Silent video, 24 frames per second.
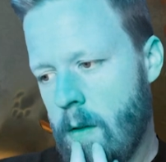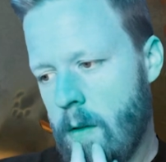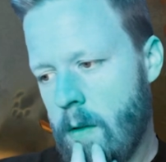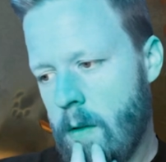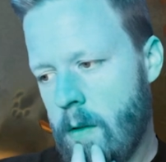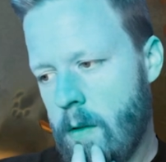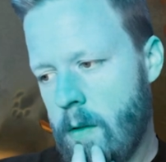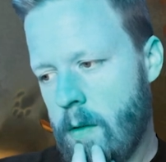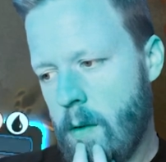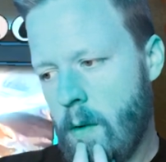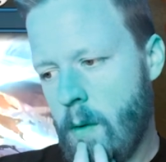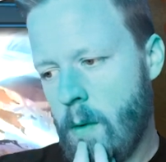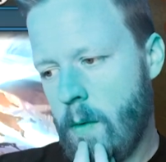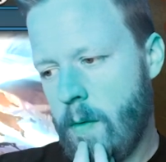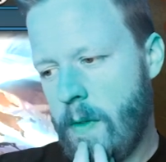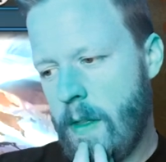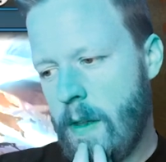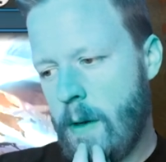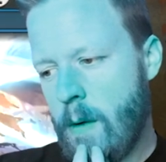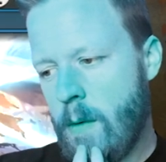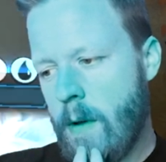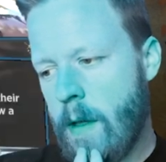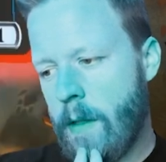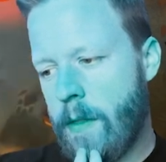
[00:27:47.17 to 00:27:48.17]
So if
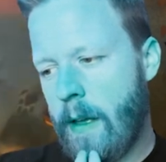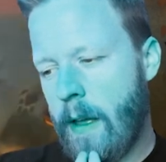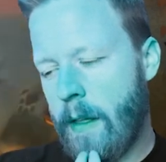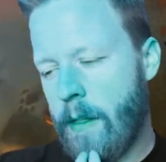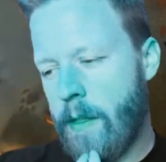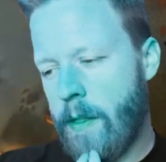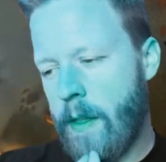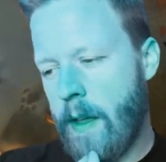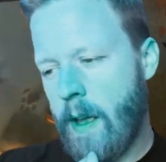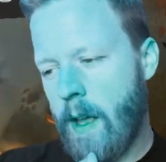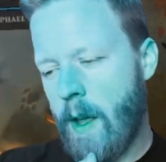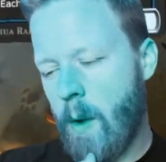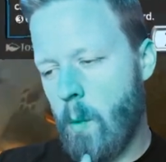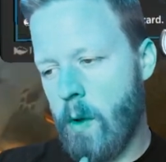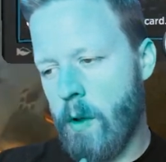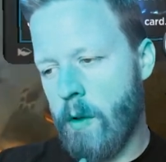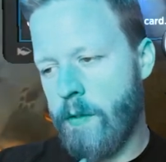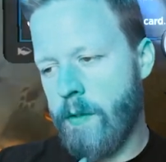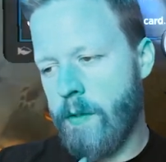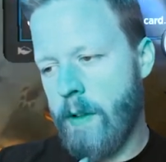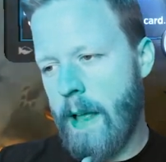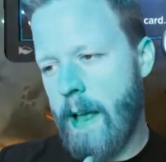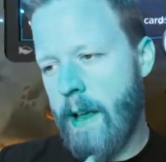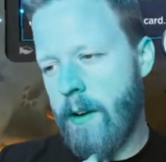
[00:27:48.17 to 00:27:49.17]
they do nothing, I think I will
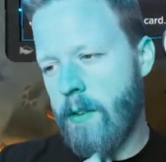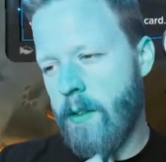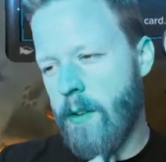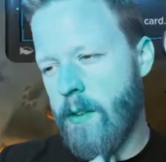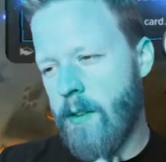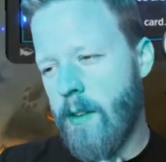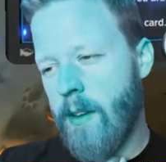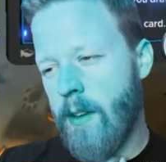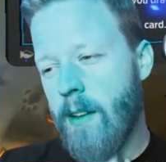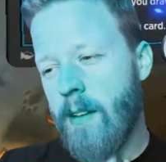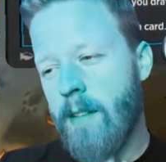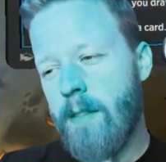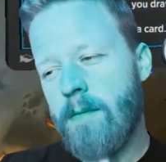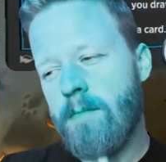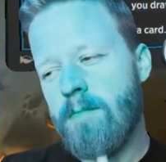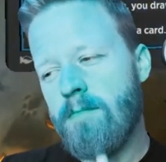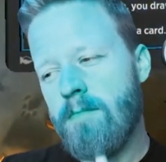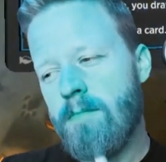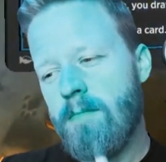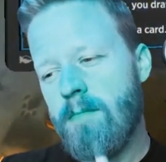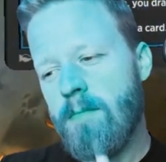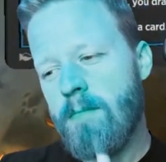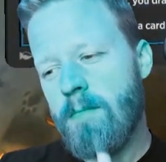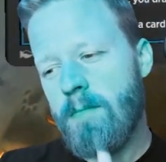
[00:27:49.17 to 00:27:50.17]
flash this in.
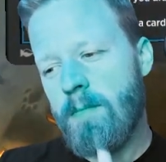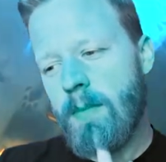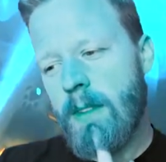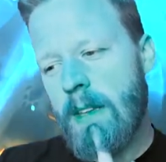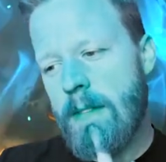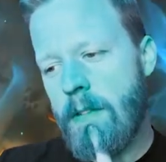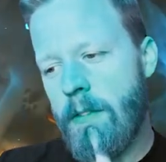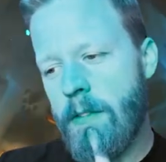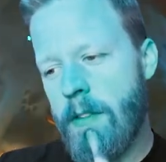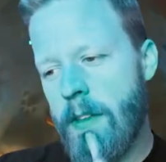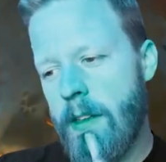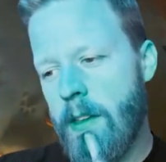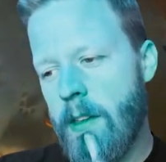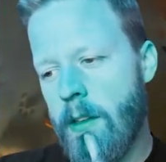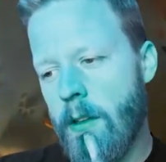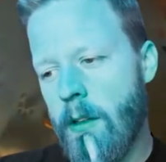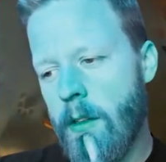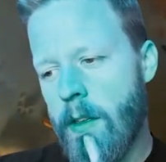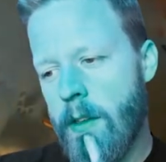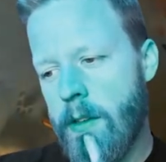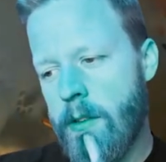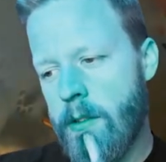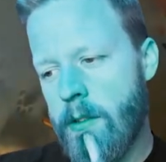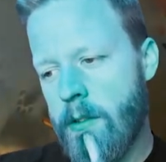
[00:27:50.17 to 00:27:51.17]
Even if they kill
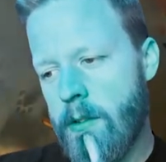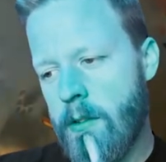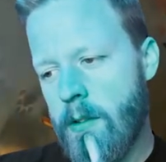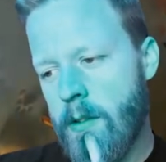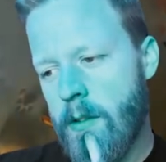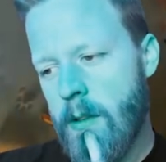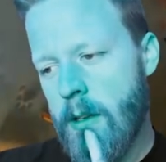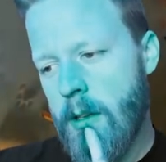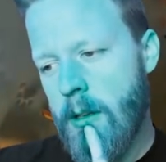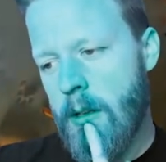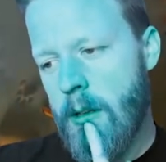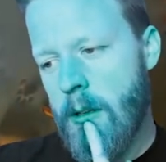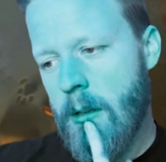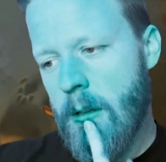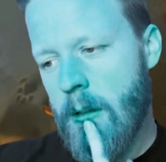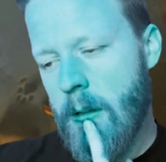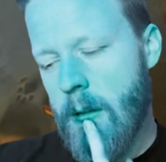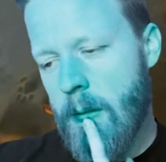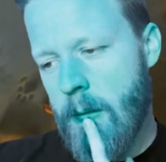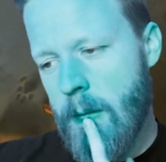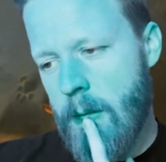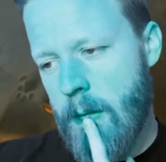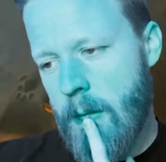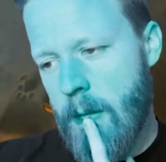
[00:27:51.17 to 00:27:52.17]
this.
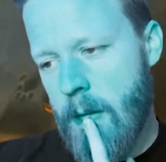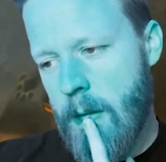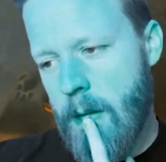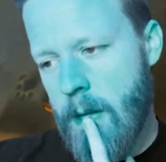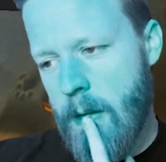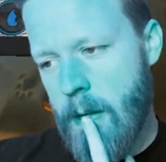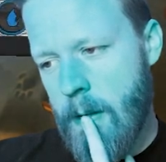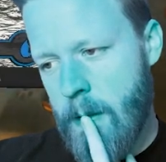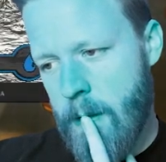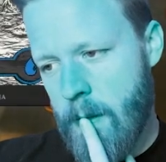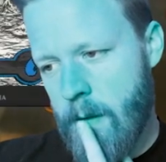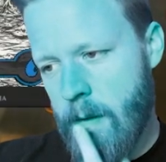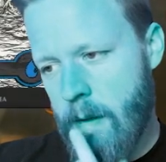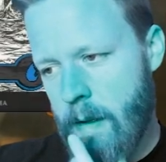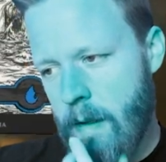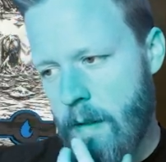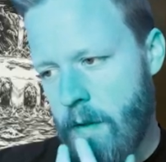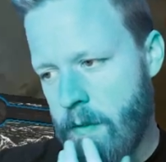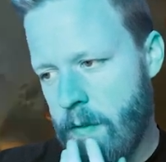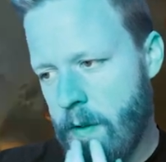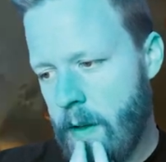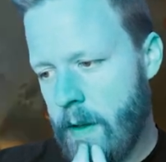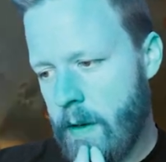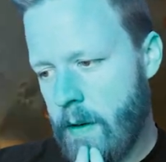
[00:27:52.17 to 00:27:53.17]

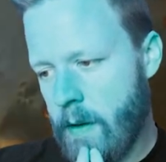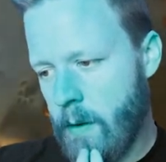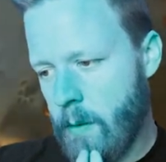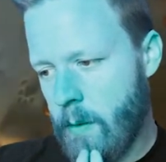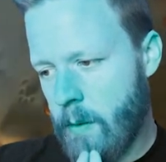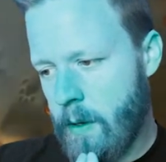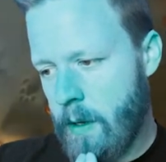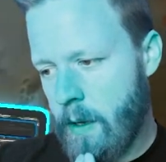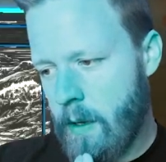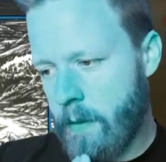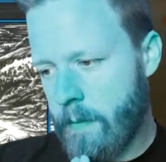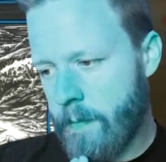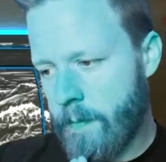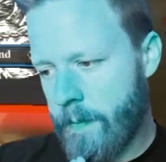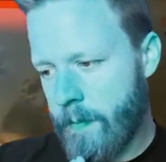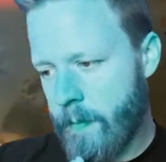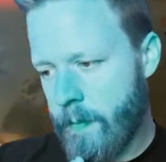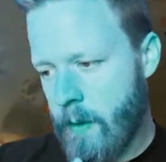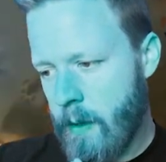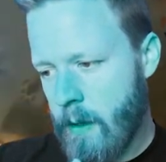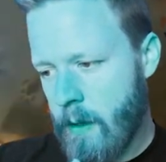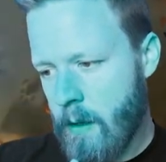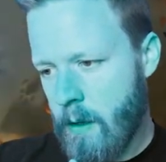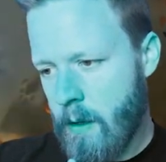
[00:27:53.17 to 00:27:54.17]
That's fine. Okay.
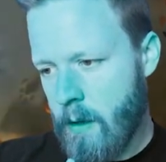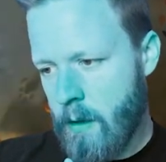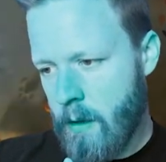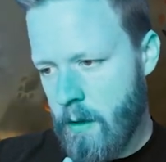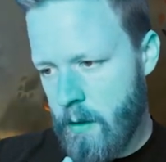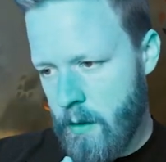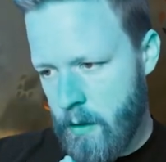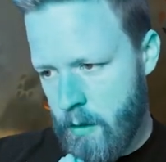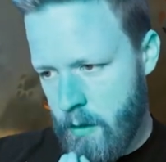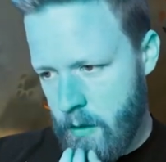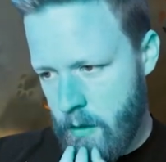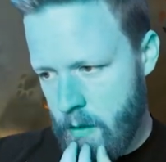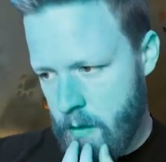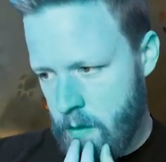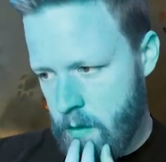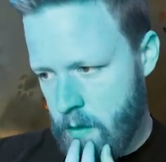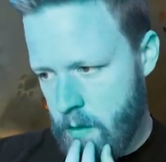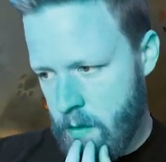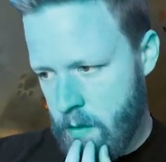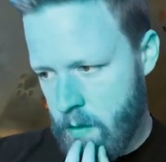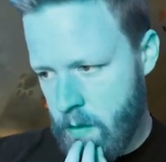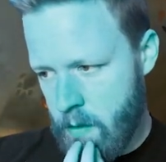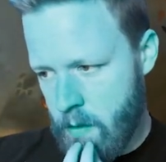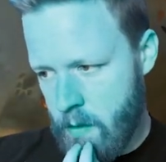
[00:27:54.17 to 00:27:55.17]

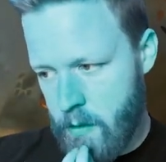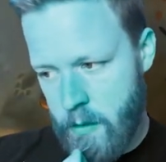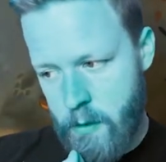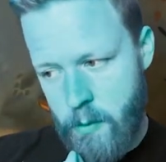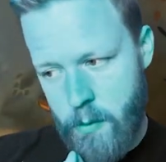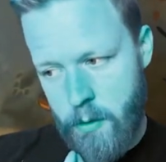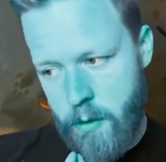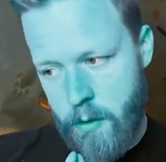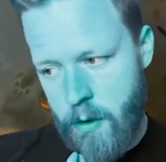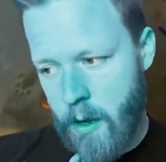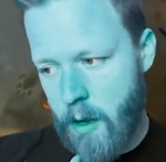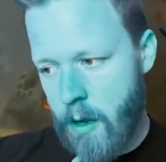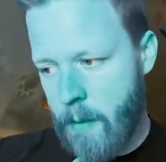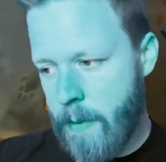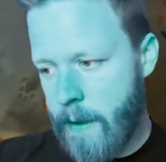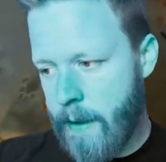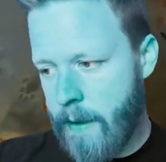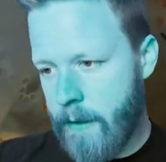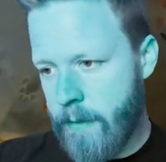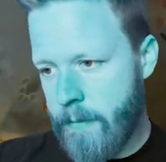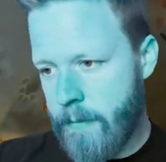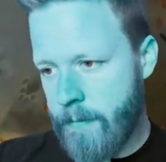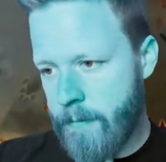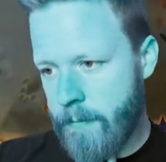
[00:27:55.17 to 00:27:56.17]
Let's go to
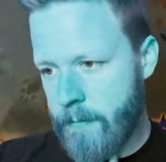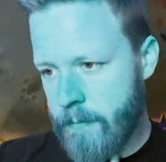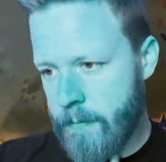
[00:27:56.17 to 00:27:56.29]
combat.